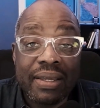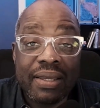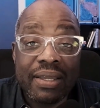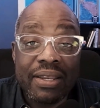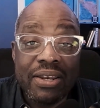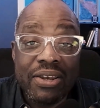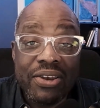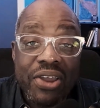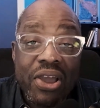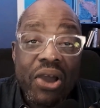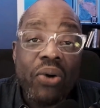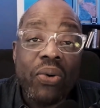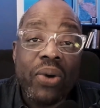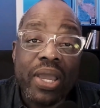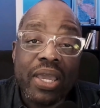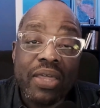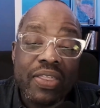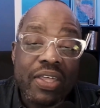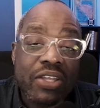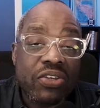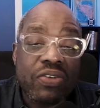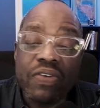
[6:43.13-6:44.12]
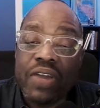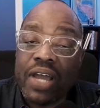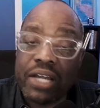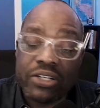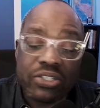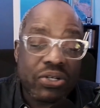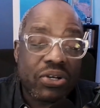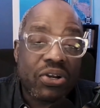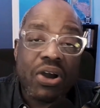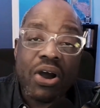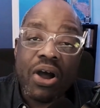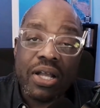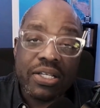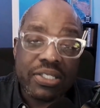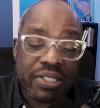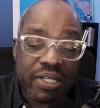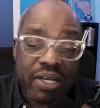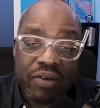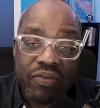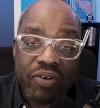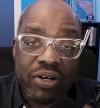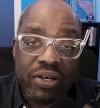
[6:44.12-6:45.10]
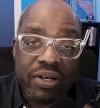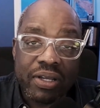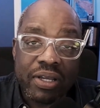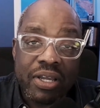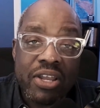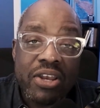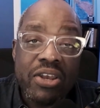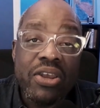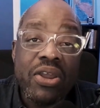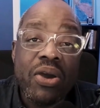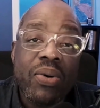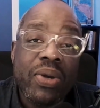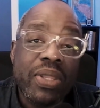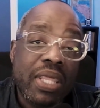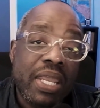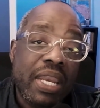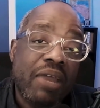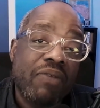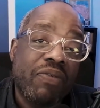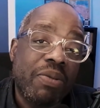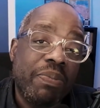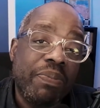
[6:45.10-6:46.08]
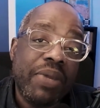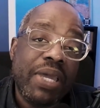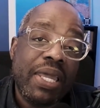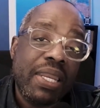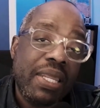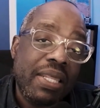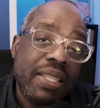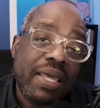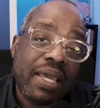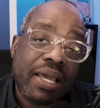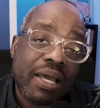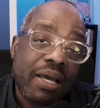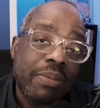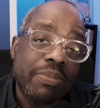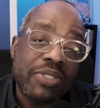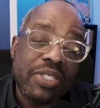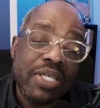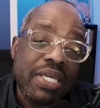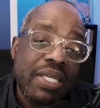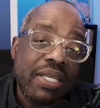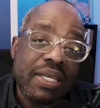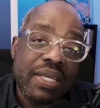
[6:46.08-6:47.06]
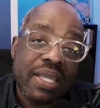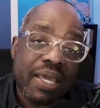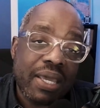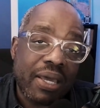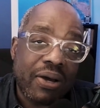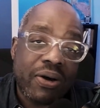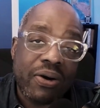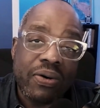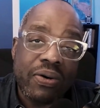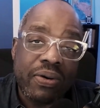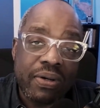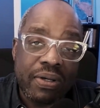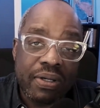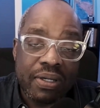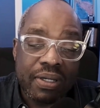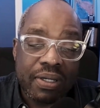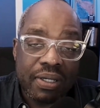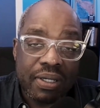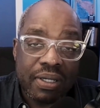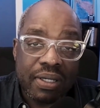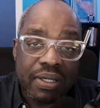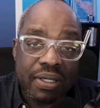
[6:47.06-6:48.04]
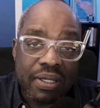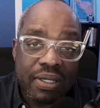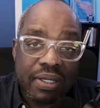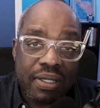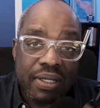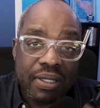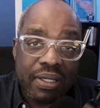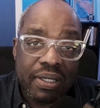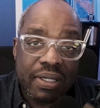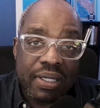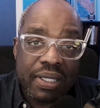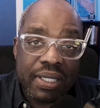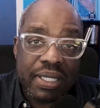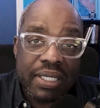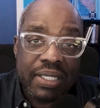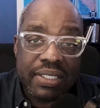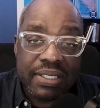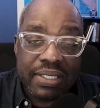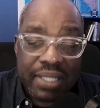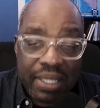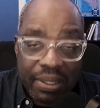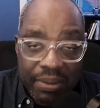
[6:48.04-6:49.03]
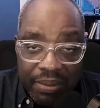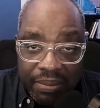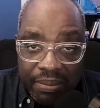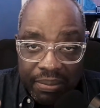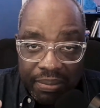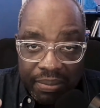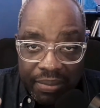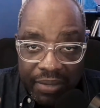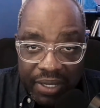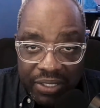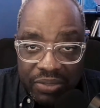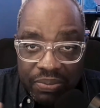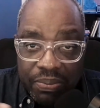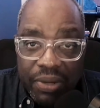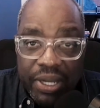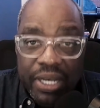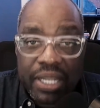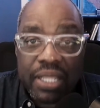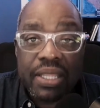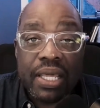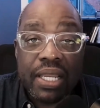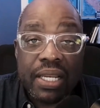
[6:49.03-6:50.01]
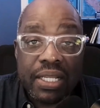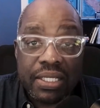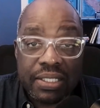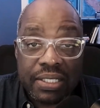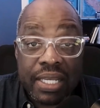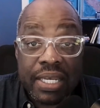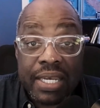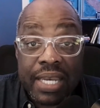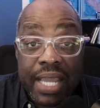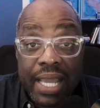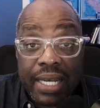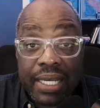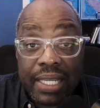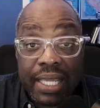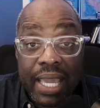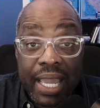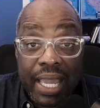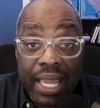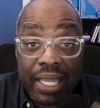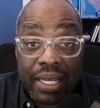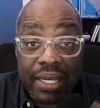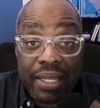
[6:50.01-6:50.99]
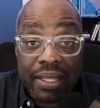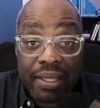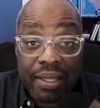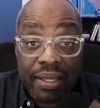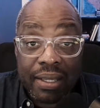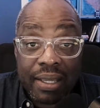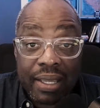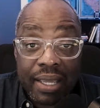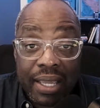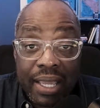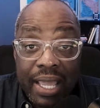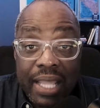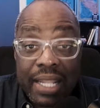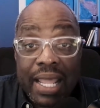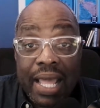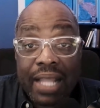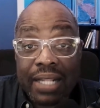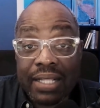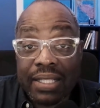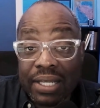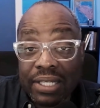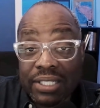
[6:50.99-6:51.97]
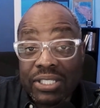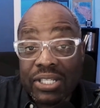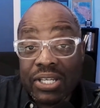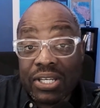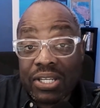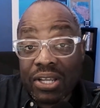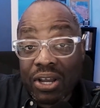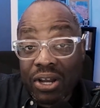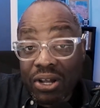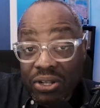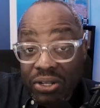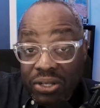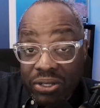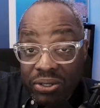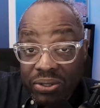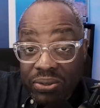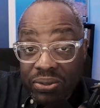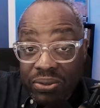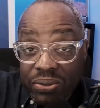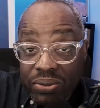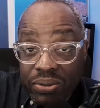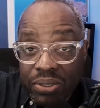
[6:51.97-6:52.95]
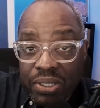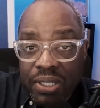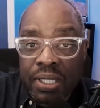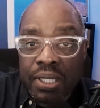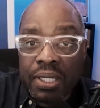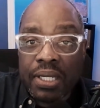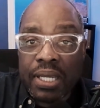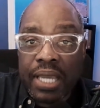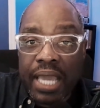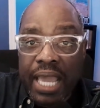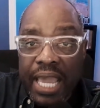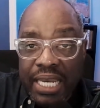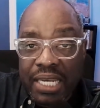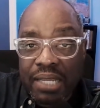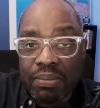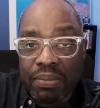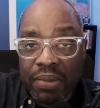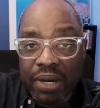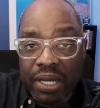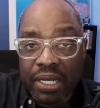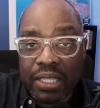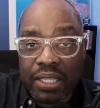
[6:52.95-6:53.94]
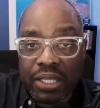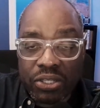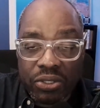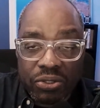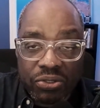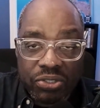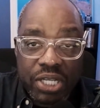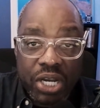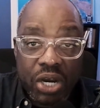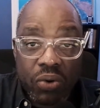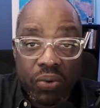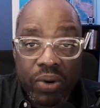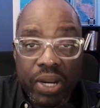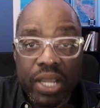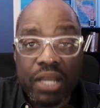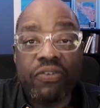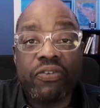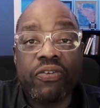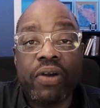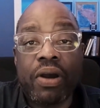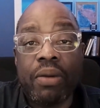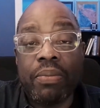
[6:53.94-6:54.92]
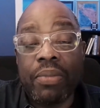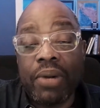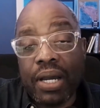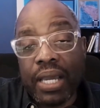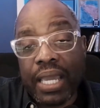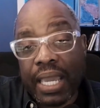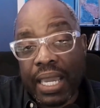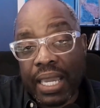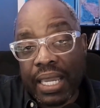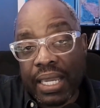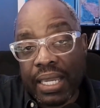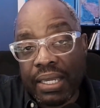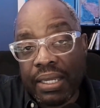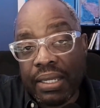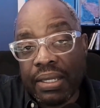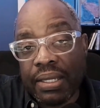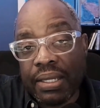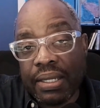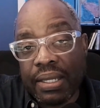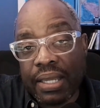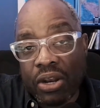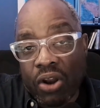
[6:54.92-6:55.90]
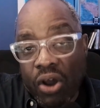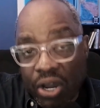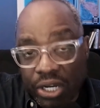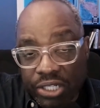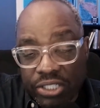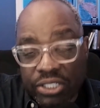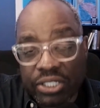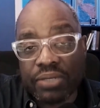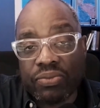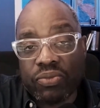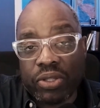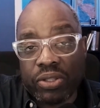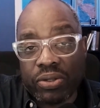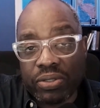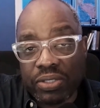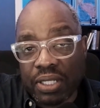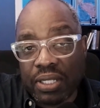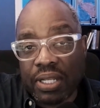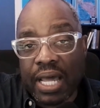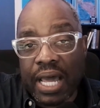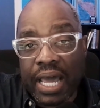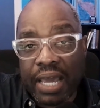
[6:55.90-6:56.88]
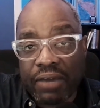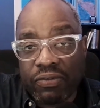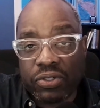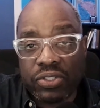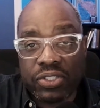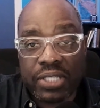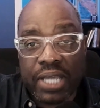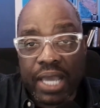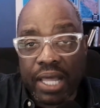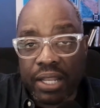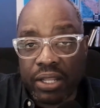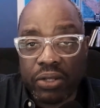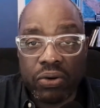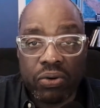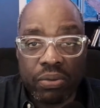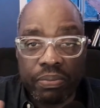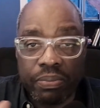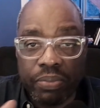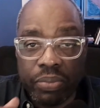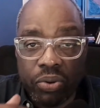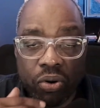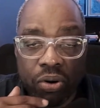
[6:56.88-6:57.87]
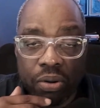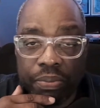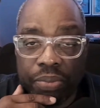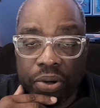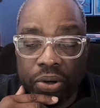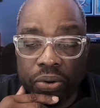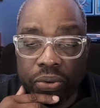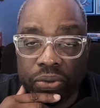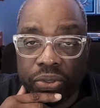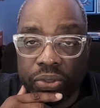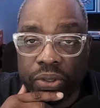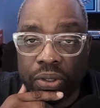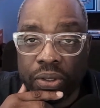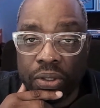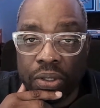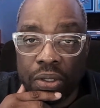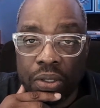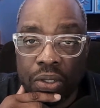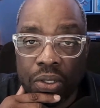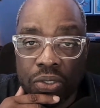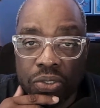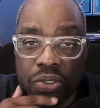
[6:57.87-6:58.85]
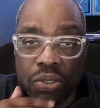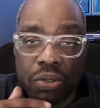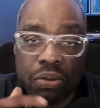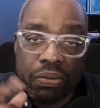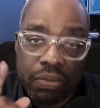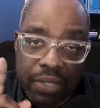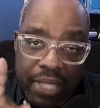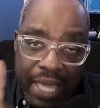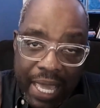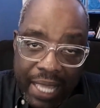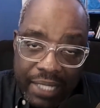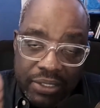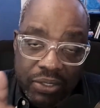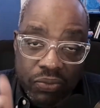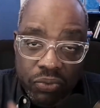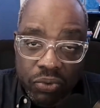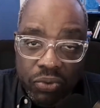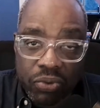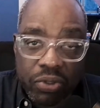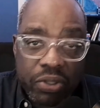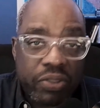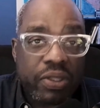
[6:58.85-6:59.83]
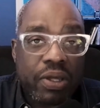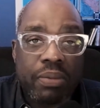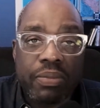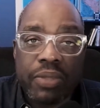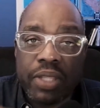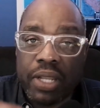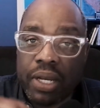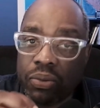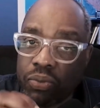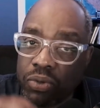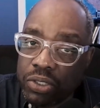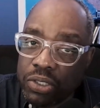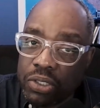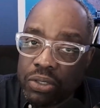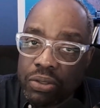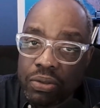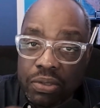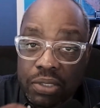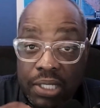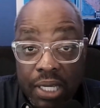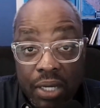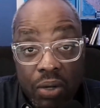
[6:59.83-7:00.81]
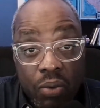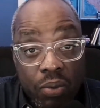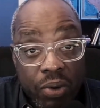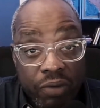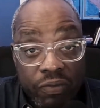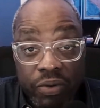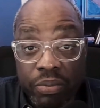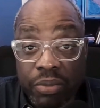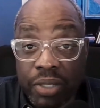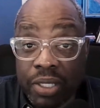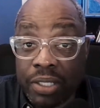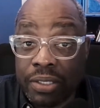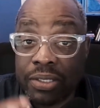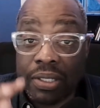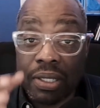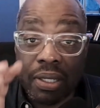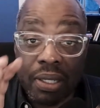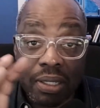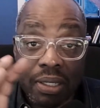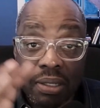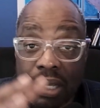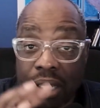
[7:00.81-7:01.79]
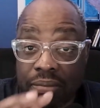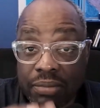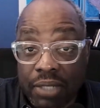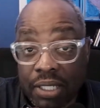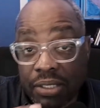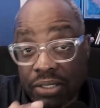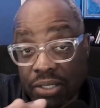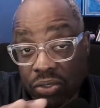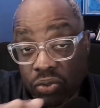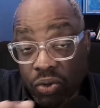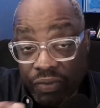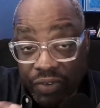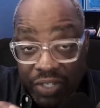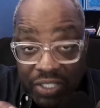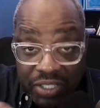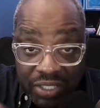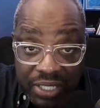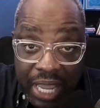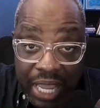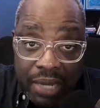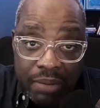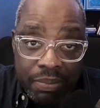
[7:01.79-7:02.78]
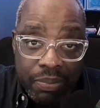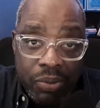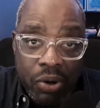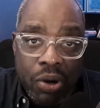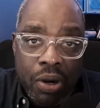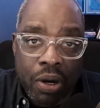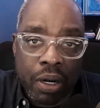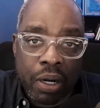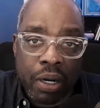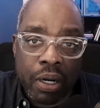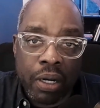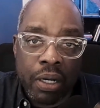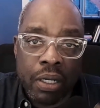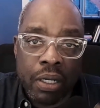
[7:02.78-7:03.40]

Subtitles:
knowing that you've got your costs covered, knowing that every penny that comes in now is money that is a net gain. And that doesn't include any money that you generate from an auction, whether it's a live or silent or both. So that's a rule of thumb that I want you to take away from this. That's a sort of a sidebar